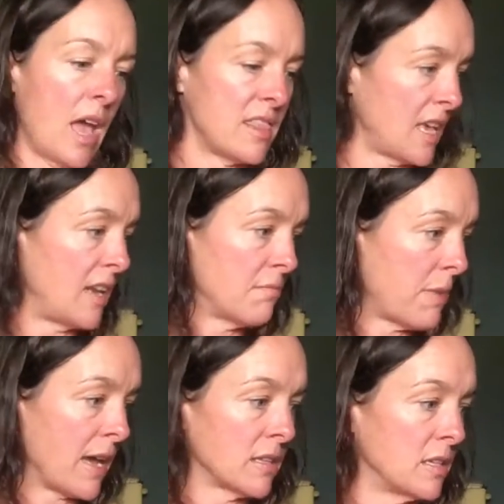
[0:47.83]
and then
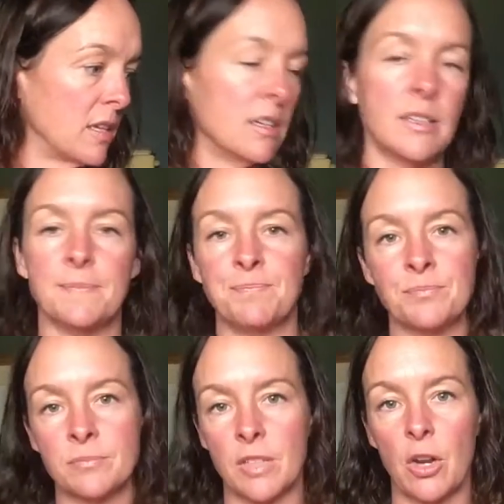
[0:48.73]
back to,
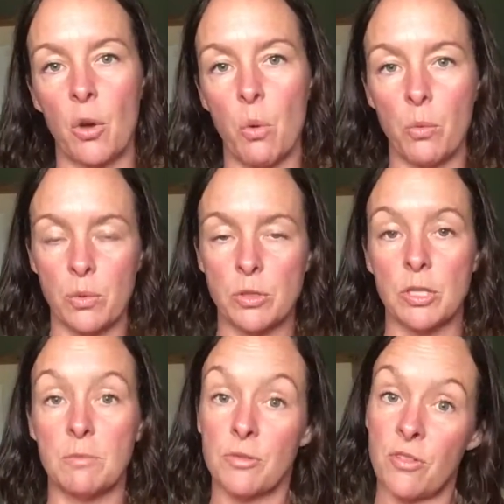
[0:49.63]
you know, what we were
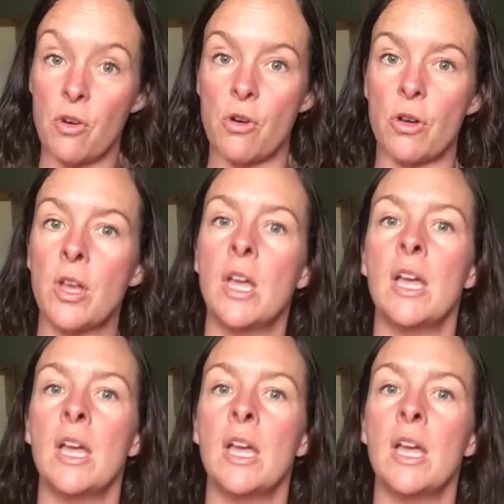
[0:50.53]
doing before.